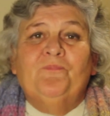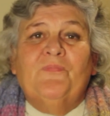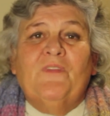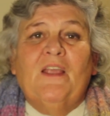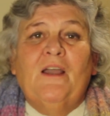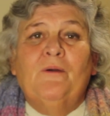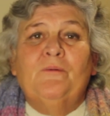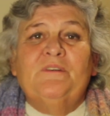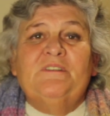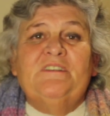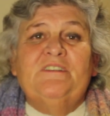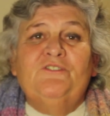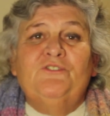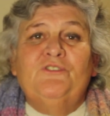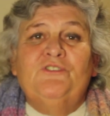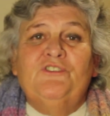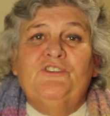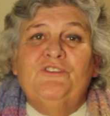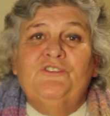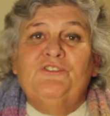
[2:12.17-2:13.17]
I was
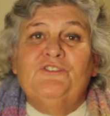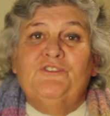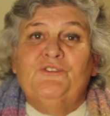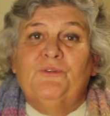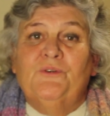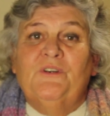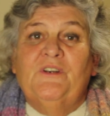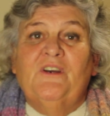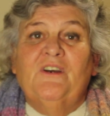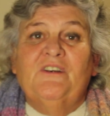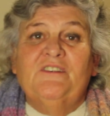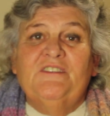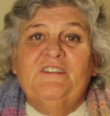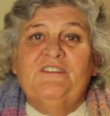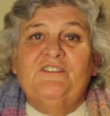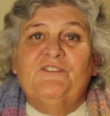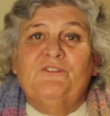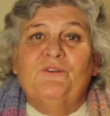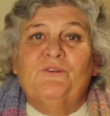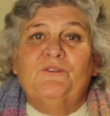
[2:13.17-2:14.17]
introduced to an
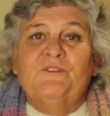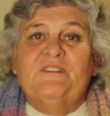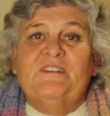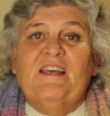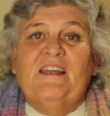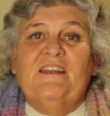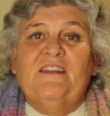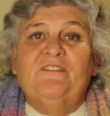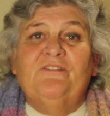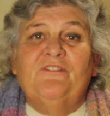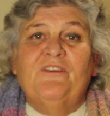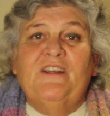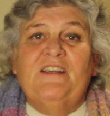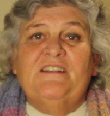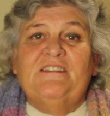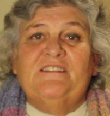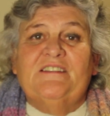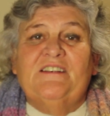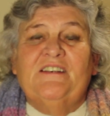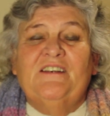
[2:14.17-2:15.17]
artist called Zanny
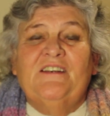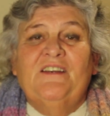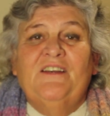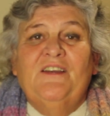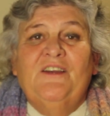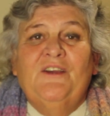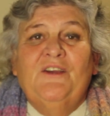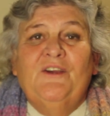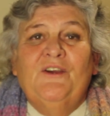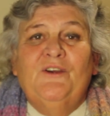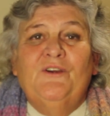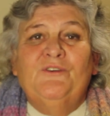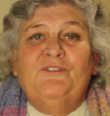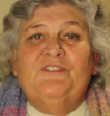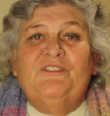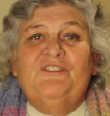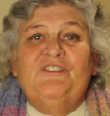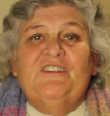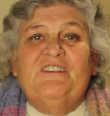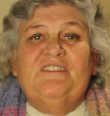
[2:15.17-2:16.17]
Fraser, who
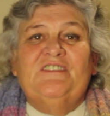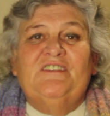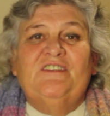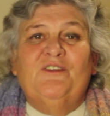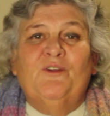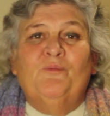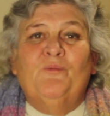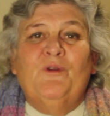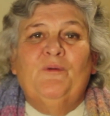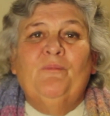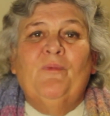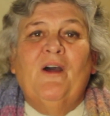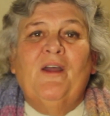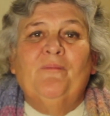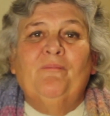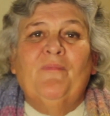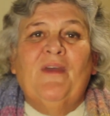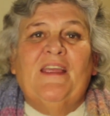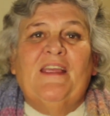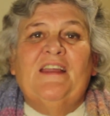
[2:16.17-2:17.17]
suggested that we might
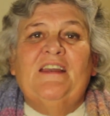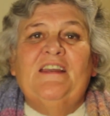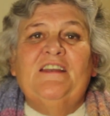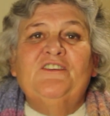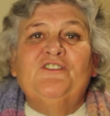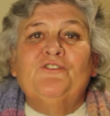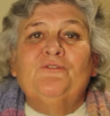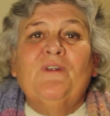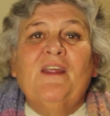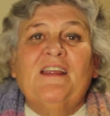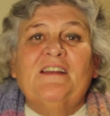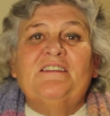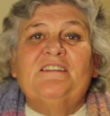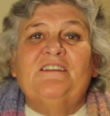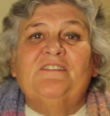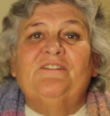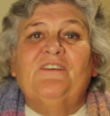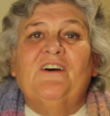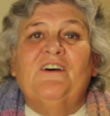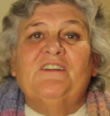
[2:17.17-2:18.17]
make an
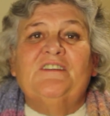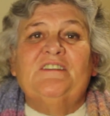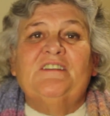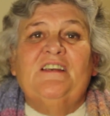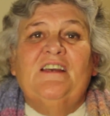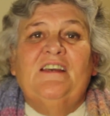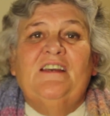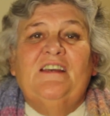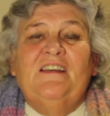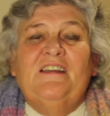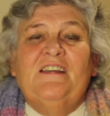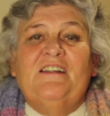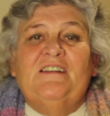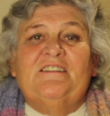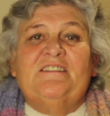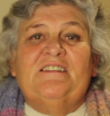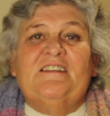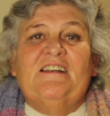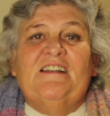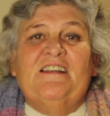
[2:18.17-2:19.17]
interactive art
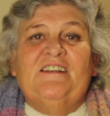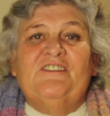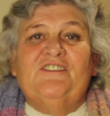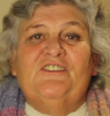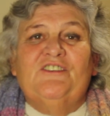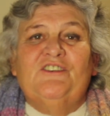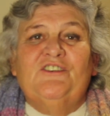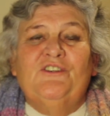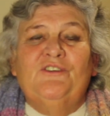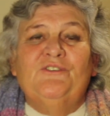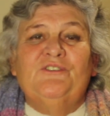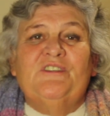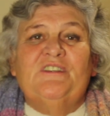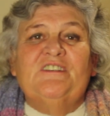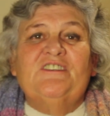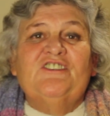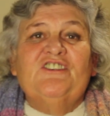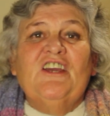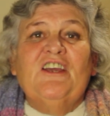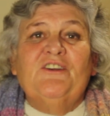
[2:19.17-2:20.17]
installation using
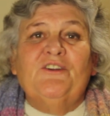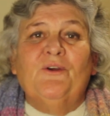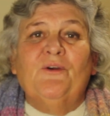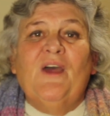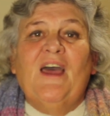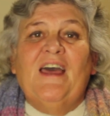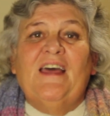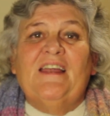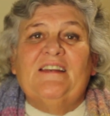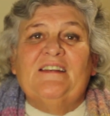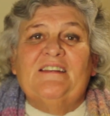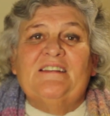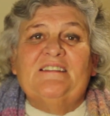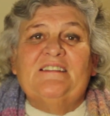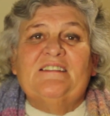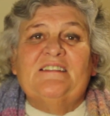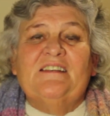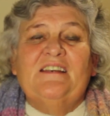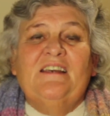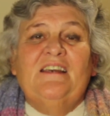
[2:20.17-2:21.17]
shadow
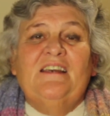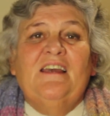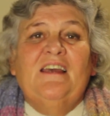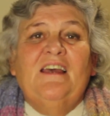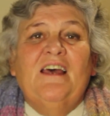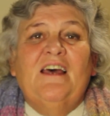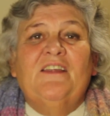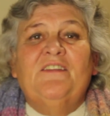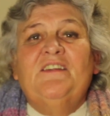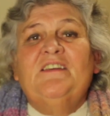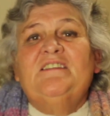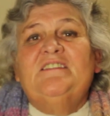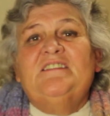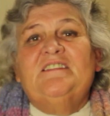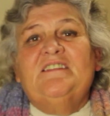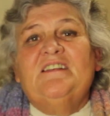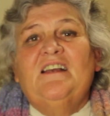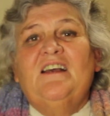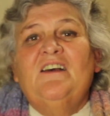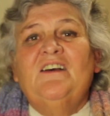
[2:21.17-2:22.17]
hands. And
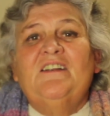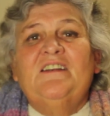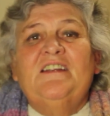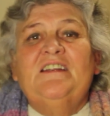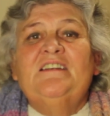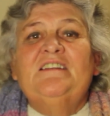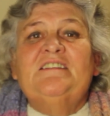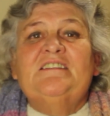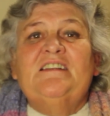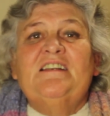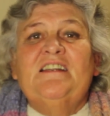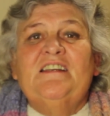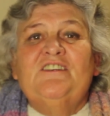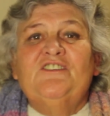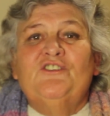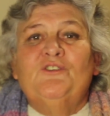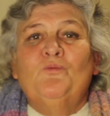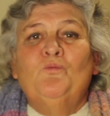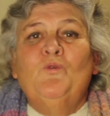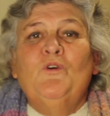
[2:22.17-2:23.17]
this art
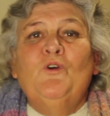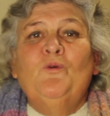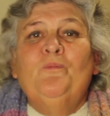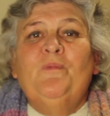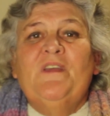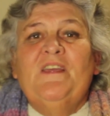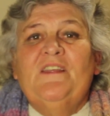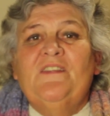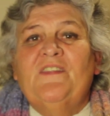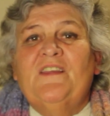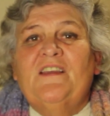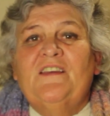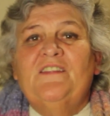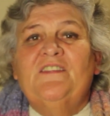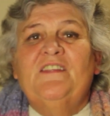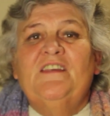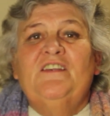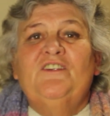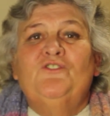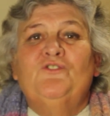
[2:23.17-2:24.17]
installation will be in the
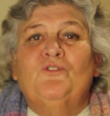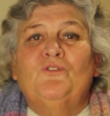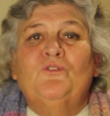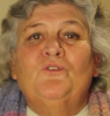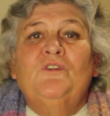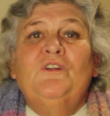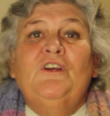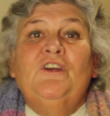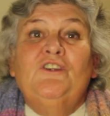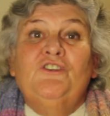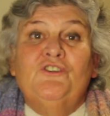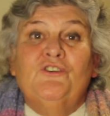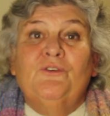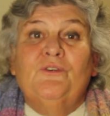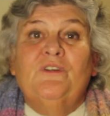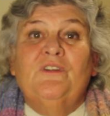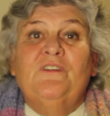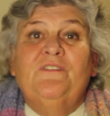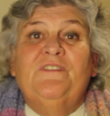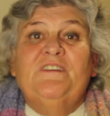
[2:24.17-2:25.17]
cathedral
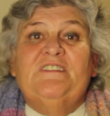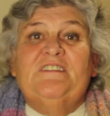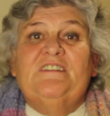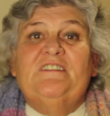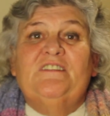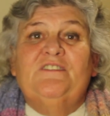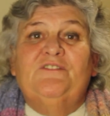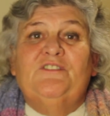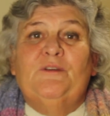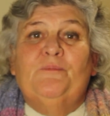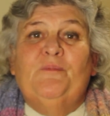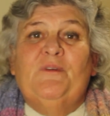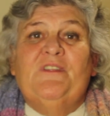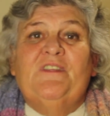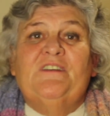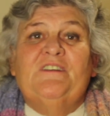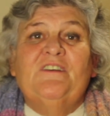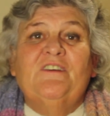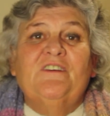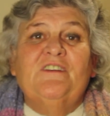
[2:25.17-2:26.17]
during the visit of Dippy the
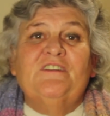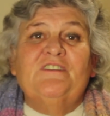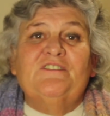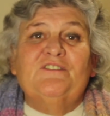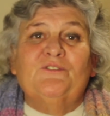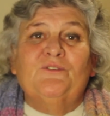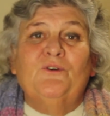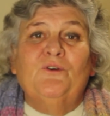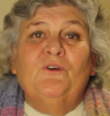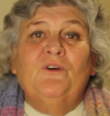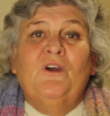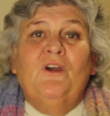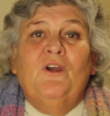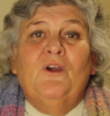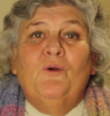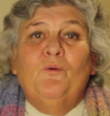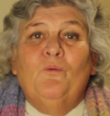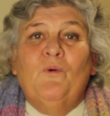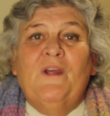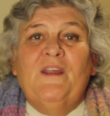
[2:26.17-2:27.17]
dinosaur,
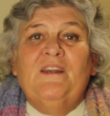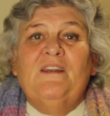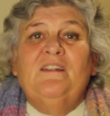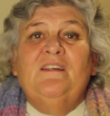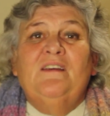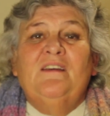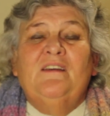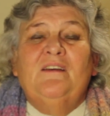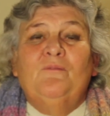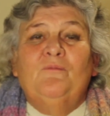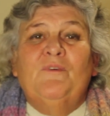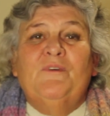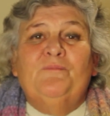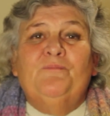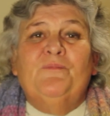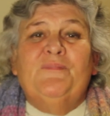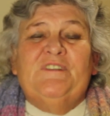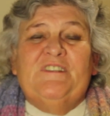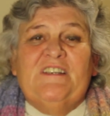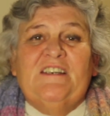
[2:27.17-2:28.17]
when we're
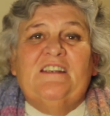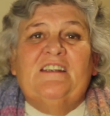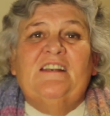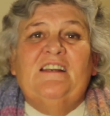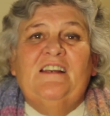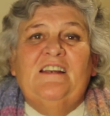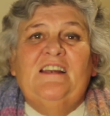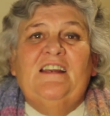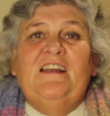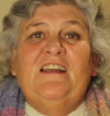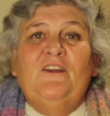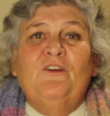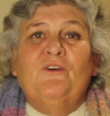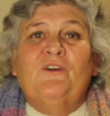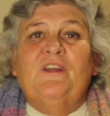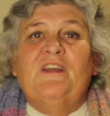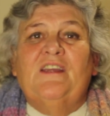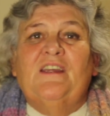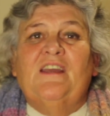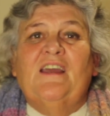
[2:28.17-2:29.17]
particularly
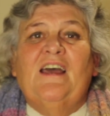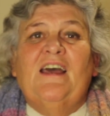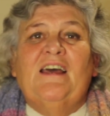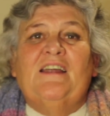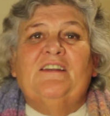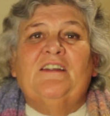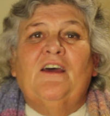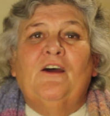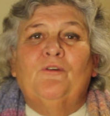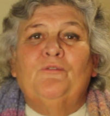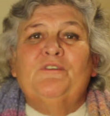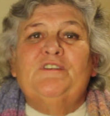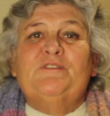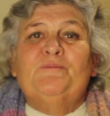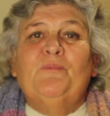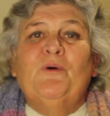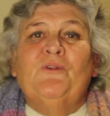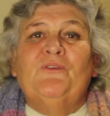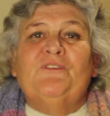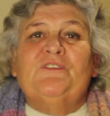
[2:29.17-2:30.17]
looking at our
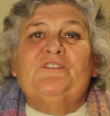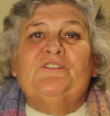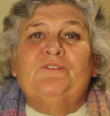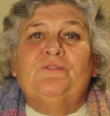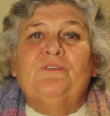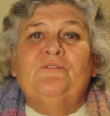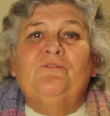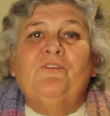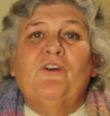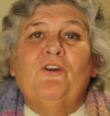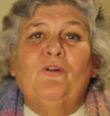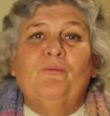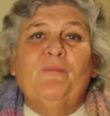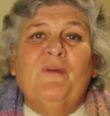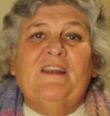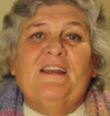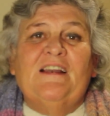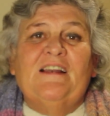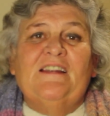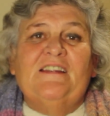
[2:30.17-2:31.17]
response to
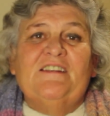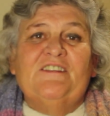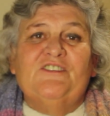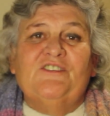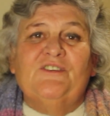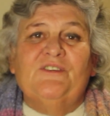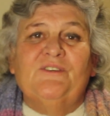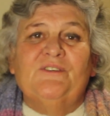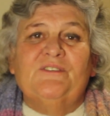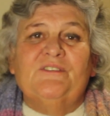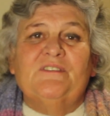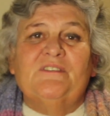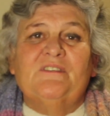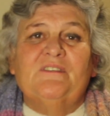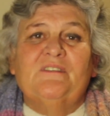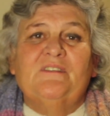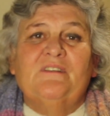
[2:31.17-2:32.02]
environmental issues.